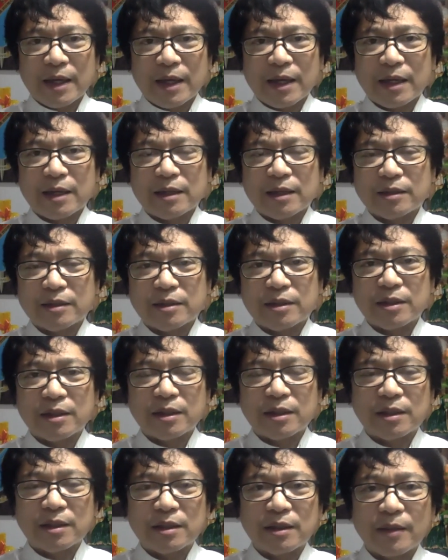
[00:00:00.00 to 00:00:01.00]
And
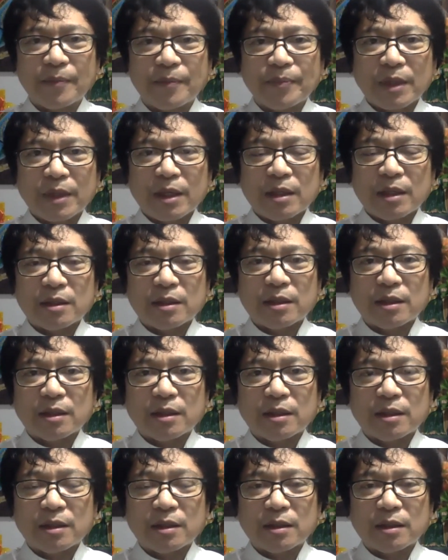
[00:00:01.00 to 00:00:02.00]
the
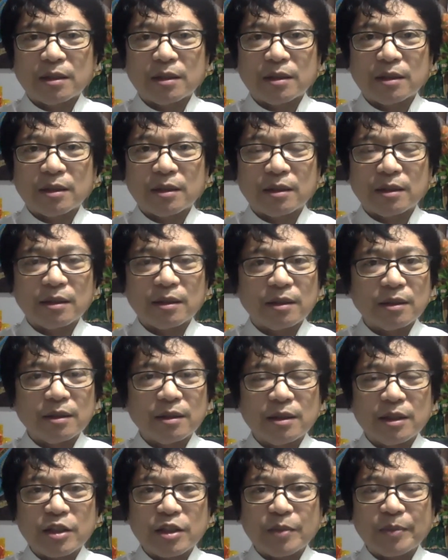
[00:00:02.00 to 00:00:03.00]

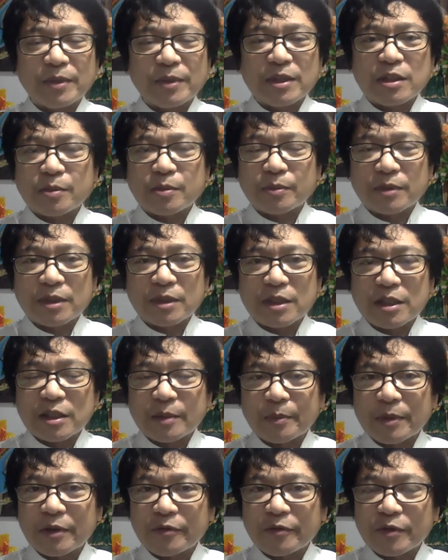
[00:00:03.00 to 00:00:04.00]

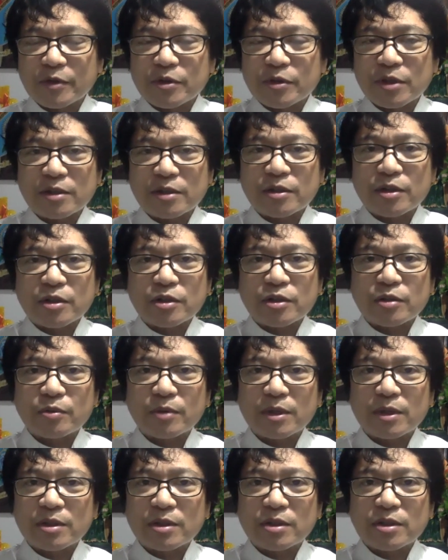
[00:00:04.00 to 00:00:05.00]
discipline for judges
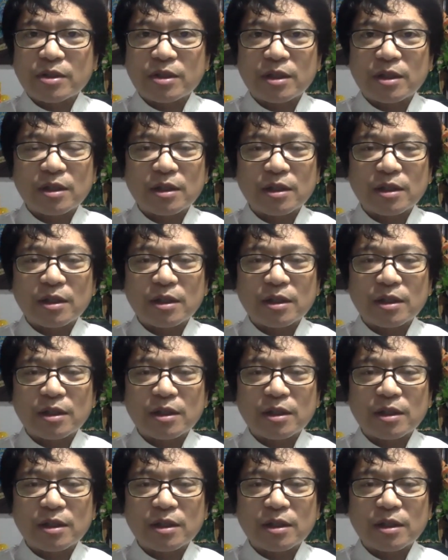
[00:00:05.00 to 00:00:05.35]
was